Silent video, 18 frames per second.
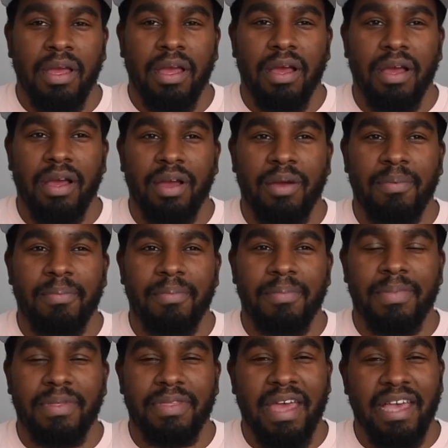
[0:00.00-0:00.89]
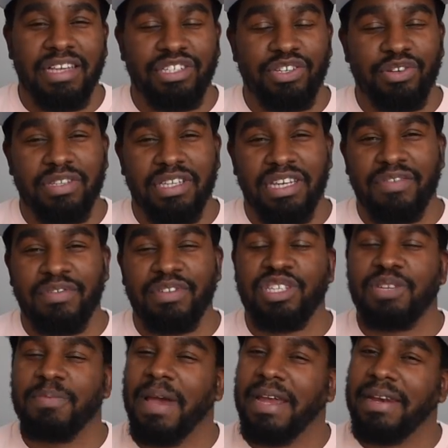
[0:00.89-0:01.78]
Um, they actually got delivered
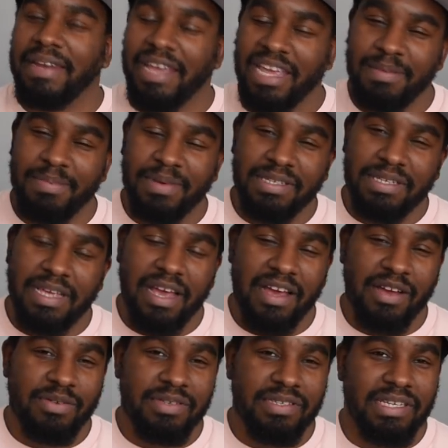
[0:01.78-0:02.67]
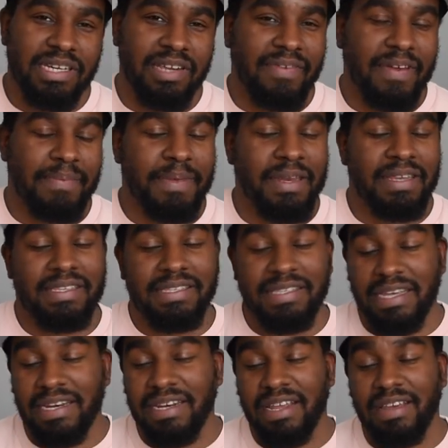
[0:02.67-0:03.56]
to my neighbor's house and have been
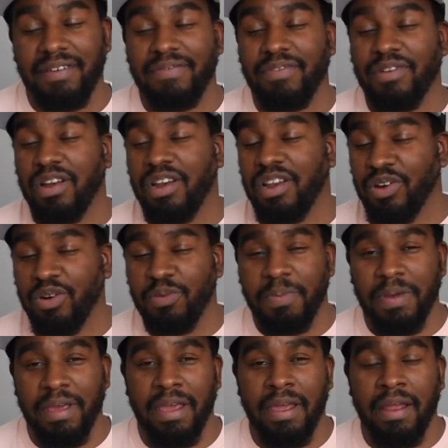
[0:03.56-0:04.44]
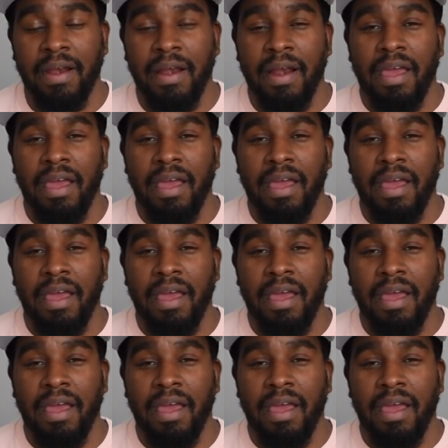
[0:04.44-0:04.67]
sitting there for a little bit.